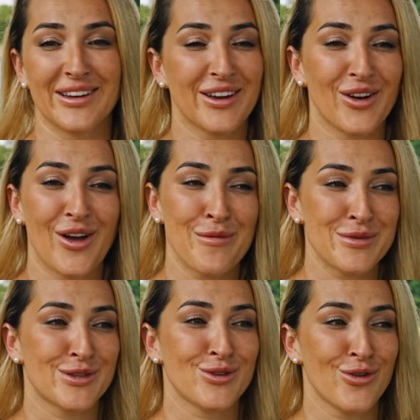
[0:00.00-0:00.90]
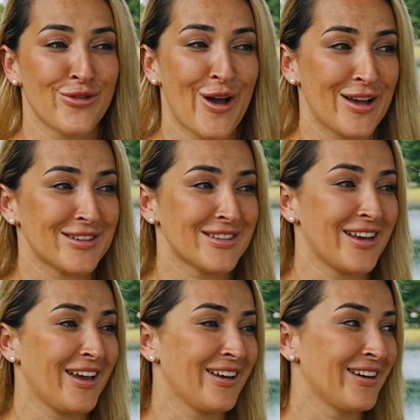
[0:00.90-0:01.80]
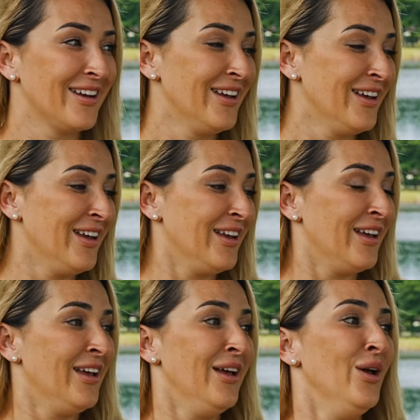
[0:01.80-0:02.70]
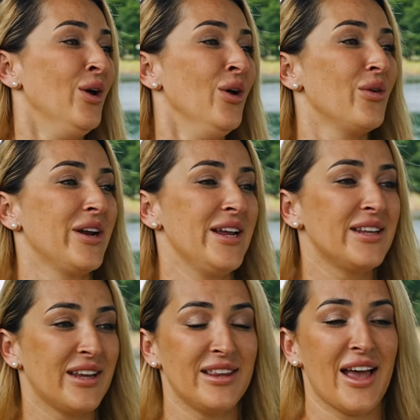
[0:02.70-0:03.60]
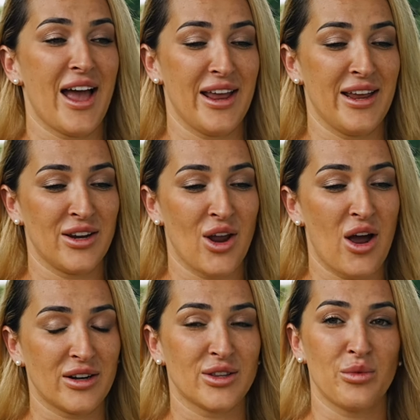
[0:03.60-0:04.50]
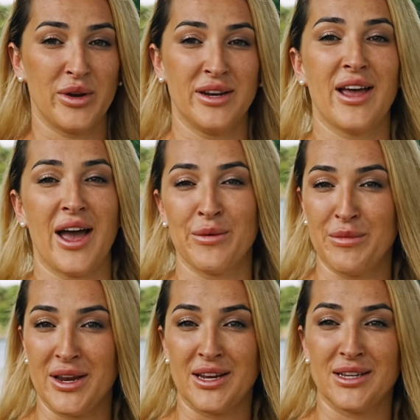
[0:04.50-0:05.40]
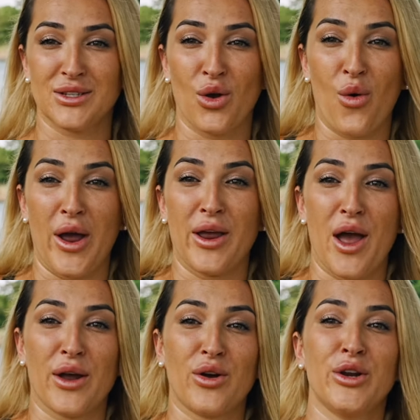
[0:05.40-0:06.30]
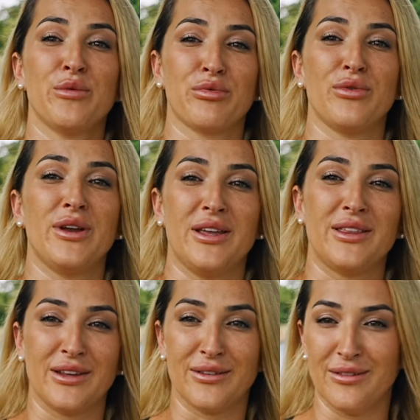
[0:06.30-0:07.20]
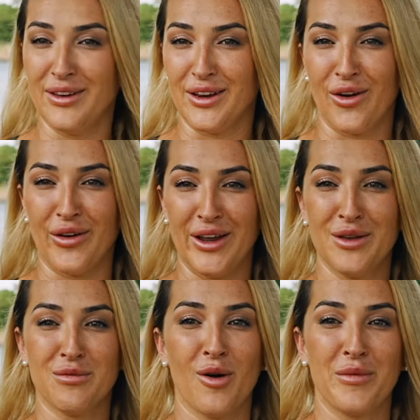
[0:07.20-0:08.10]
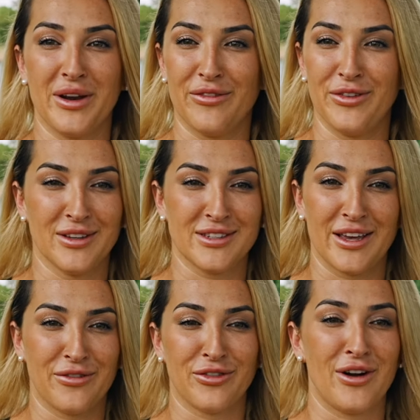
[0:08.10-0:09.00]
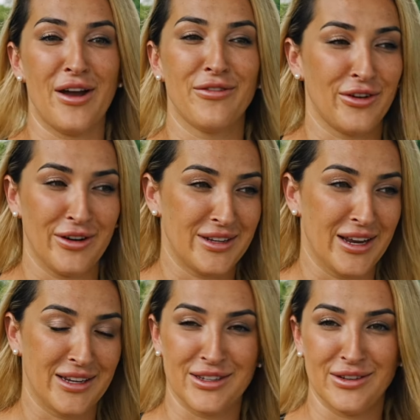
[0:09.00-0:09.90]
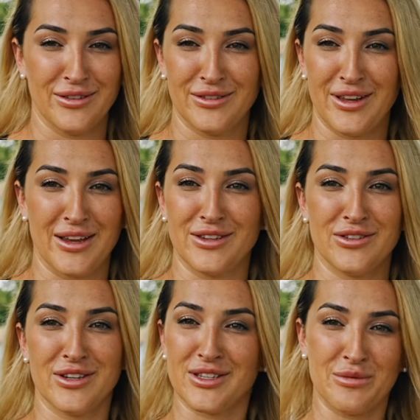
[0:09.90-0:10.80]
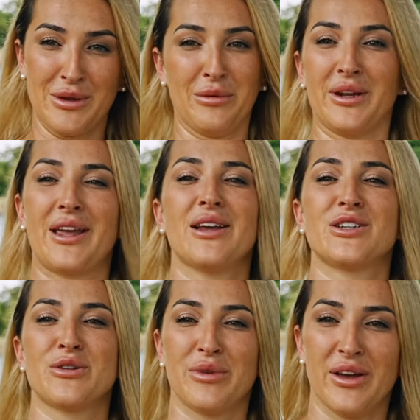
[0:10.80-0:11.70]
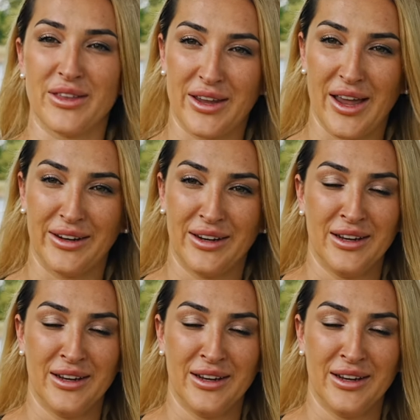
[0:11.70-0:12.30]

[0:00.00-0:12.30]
It all happens so fast. And when he did that, it knocked the wind out of me, so I, I couldn't breathe. It, you know, in the moment, it feels like forever. It takes, takes you just to be able to catch your breath again.